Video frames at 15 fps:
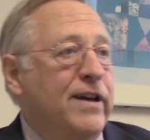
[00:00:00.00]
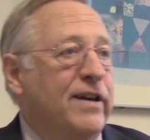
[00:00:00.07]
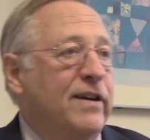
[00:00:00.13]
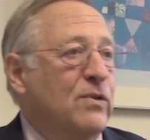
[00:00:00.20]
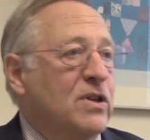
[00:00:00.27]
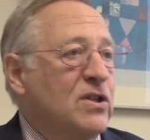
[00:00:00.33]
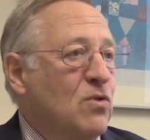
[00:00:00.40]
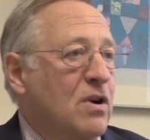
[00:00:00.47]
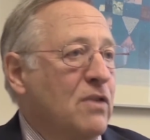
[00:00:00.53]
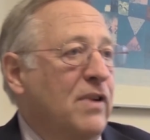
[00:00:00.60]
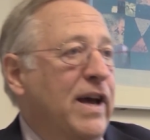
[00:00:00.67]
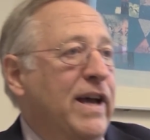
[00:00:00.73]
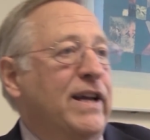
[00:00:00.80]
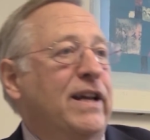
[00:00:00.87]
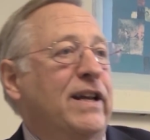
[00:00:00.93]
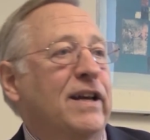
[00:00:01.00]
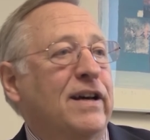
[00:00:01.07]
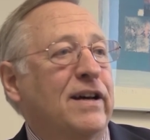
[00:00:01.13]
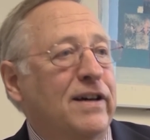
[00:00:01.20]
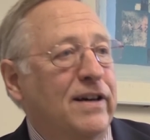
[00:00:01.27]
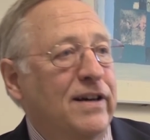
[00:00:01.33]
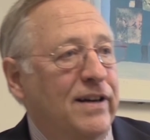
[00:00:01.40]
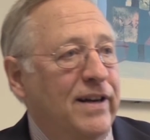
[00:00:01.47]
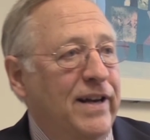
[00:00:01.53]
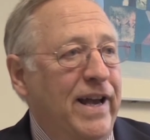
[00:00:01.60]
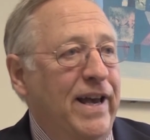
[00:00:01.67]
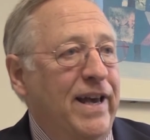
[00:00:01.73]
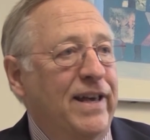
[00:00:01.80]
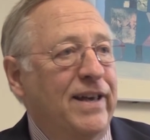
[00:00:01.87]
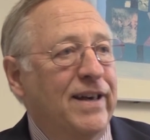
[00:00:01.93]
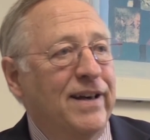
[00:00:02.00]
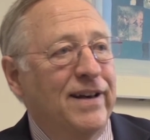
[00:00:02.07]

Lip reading: It was sort of like a